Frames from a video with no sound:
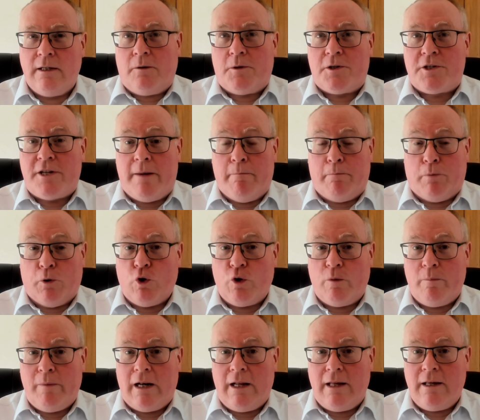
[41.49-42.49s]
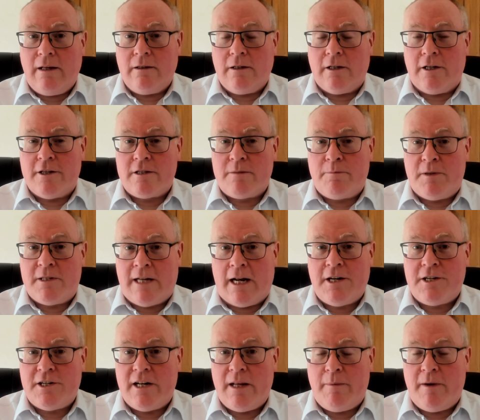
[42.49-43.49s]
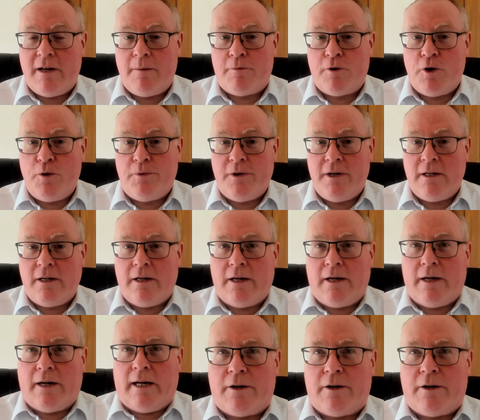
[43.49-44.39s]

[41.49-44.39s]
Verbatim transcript: We're seeing ball milling as potentially being appropriate. We're